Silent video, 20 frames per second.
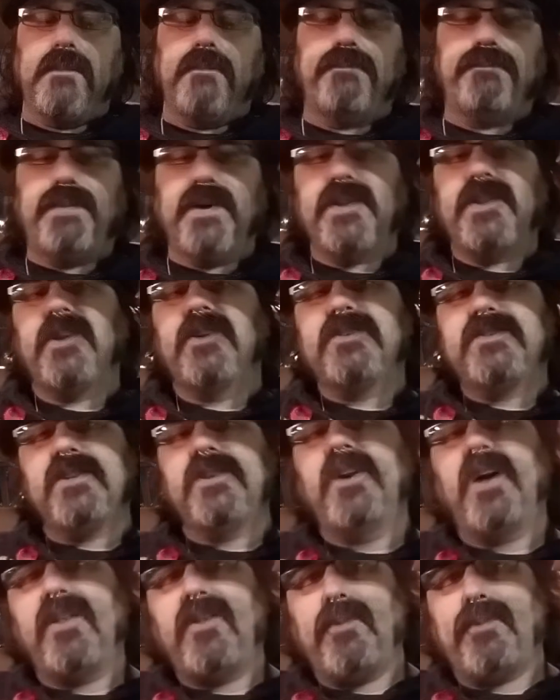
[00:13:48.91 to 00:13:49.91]
But there's
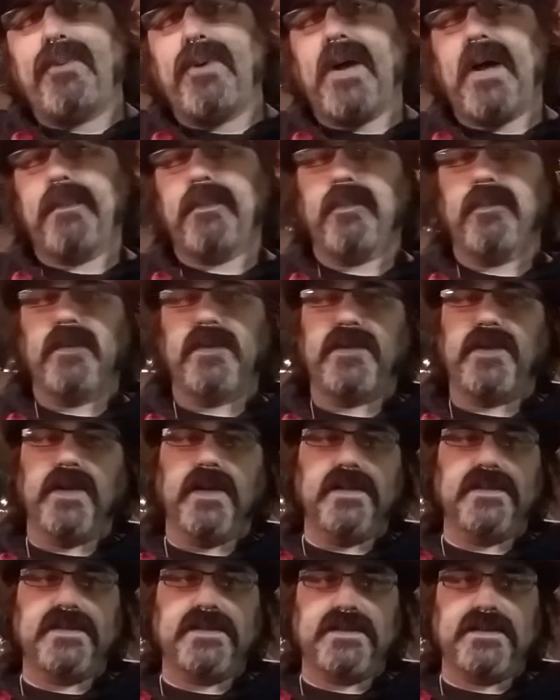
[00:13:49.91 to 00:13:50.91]
another problem with
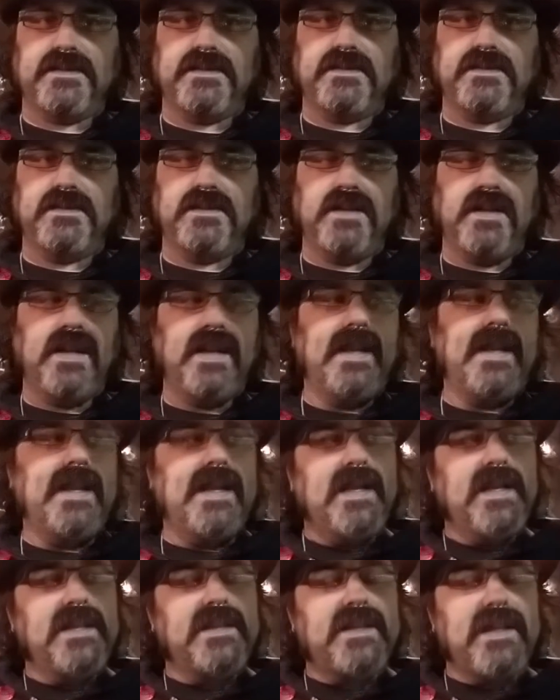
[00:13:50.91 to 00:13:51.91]
this.
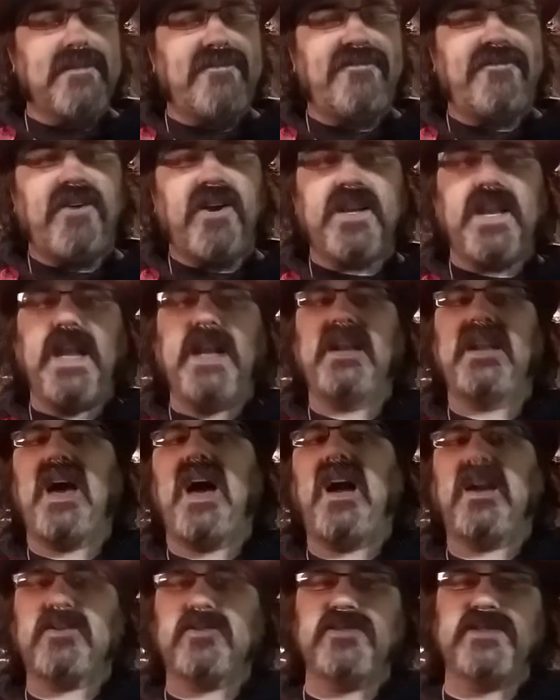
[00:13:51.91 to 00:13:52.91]
The fucking
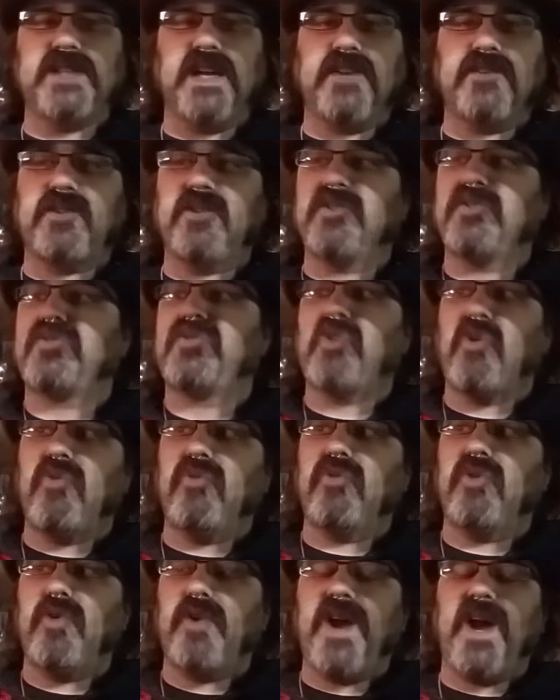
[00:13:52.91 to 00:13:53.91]
doctors out there
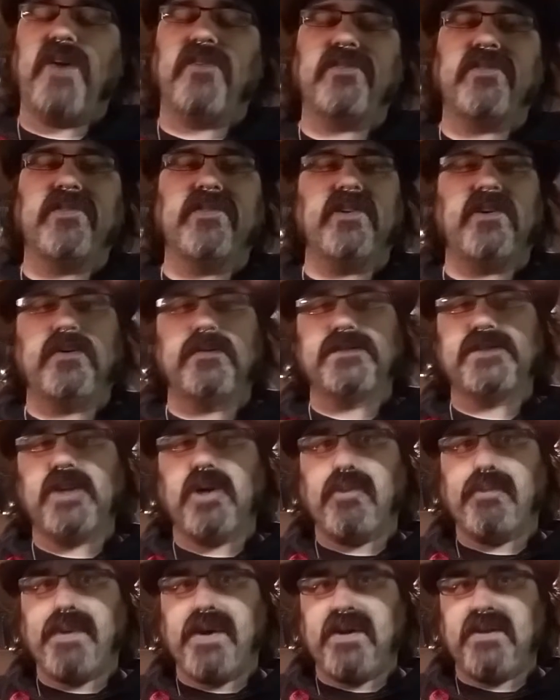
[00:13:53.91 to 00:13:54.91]
don't know how to
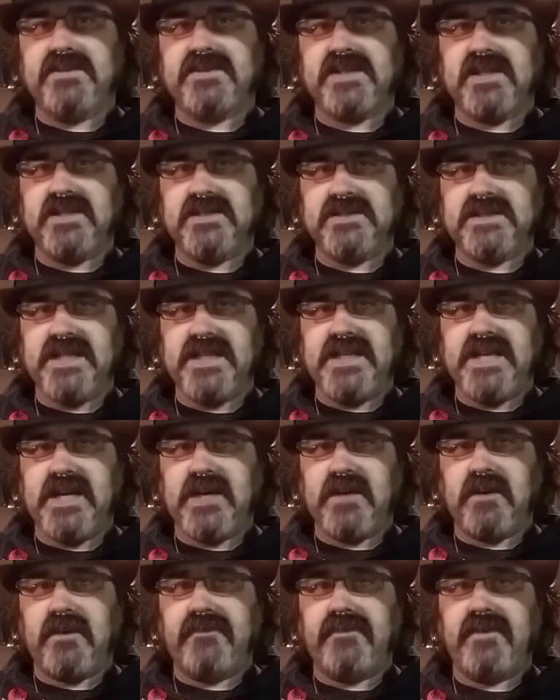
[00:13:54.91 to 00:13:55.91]
tell parents how to take
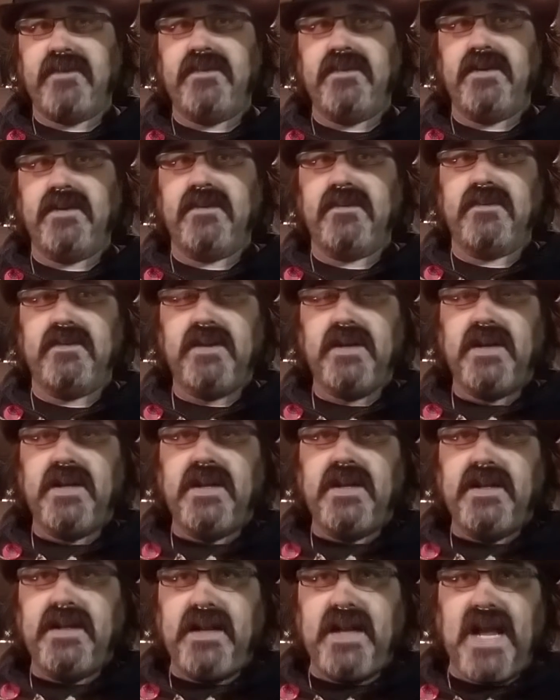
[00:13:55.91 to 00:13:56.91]
care of a
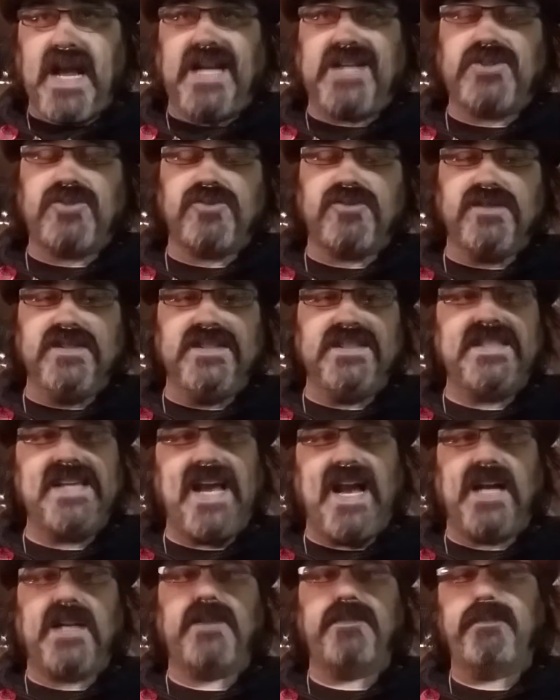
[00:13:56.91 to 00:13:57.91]
natural,
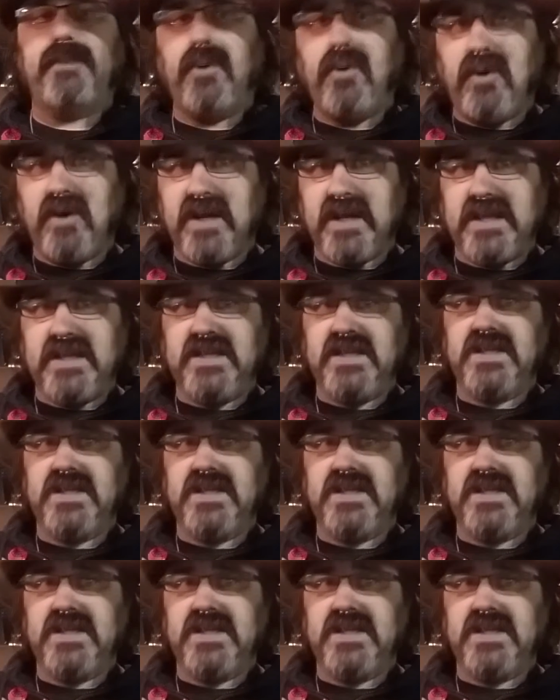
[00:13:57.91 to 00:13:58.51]
intact boy.